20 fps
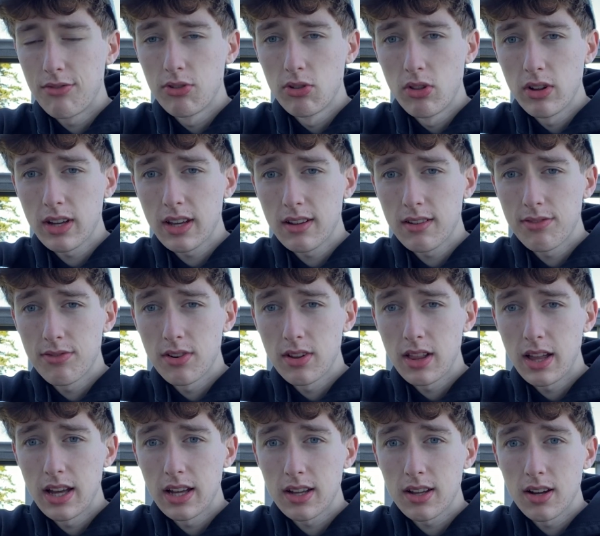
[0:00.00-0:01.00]
you're looking for
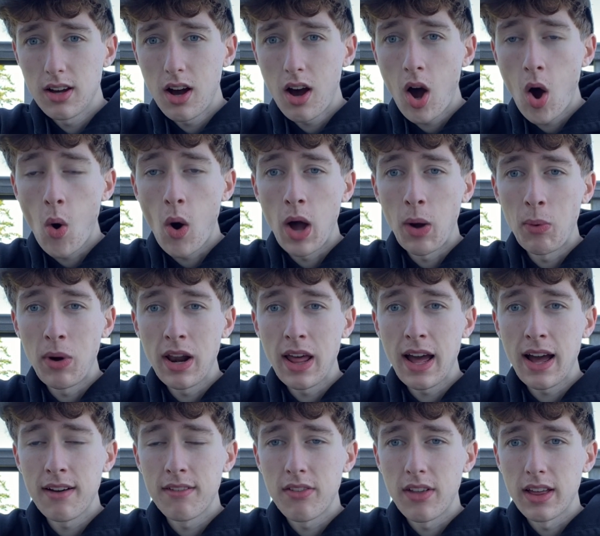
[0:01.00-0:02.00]
like, oh, I want to
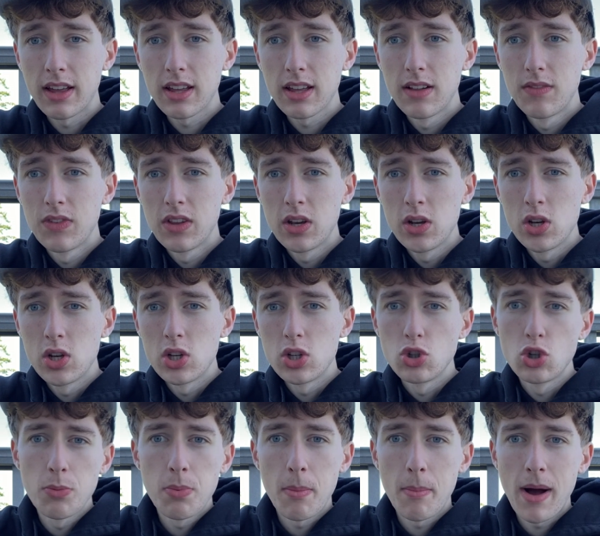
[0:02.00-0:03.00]
have like
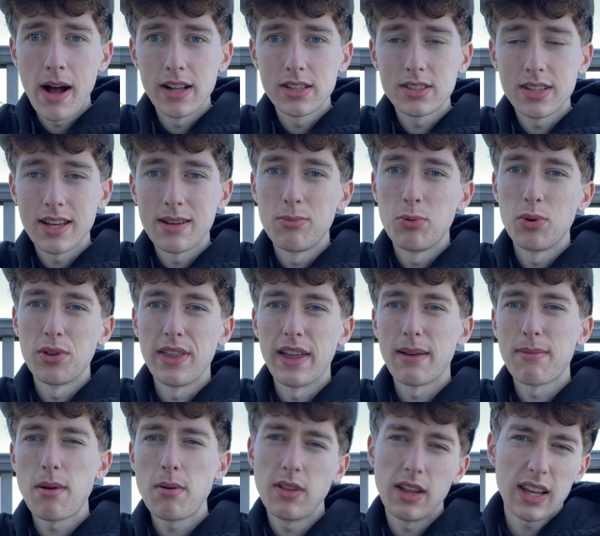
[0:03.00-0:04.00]
yerba mate, but with like
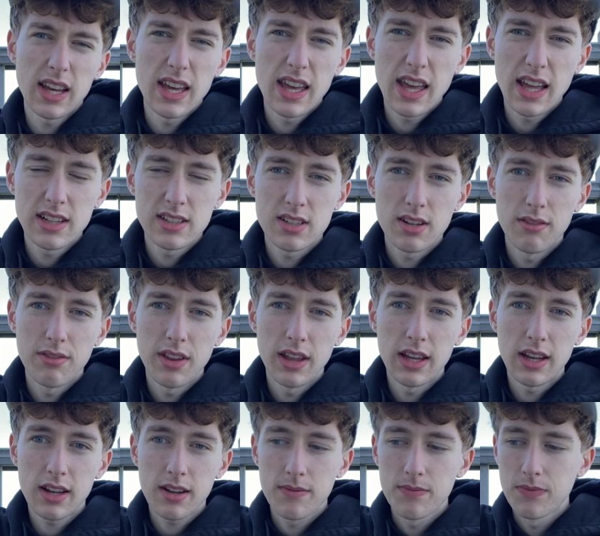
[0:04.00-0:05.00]
maybe like a hint of
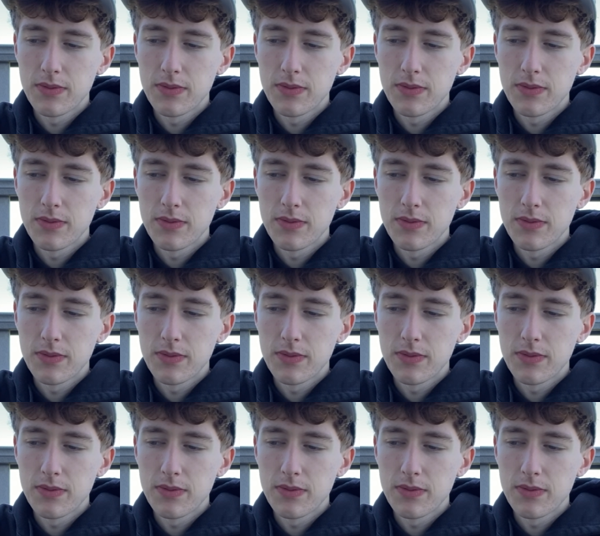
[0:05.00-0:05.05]
like